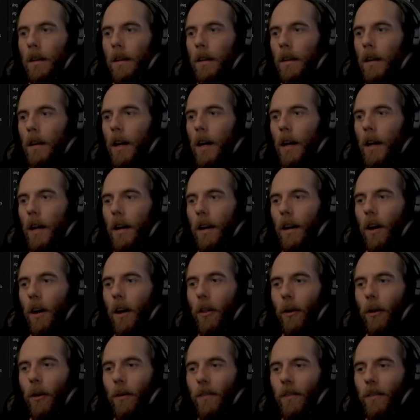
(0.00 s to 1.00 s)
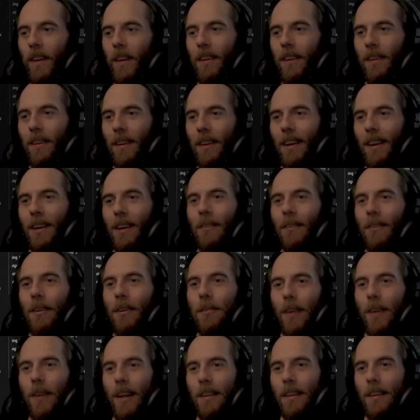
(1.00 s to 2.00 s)
Although what's
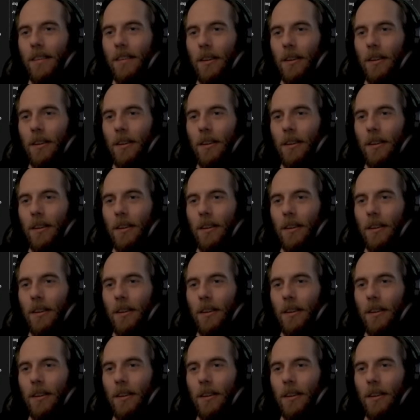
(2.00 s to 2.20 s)
funny is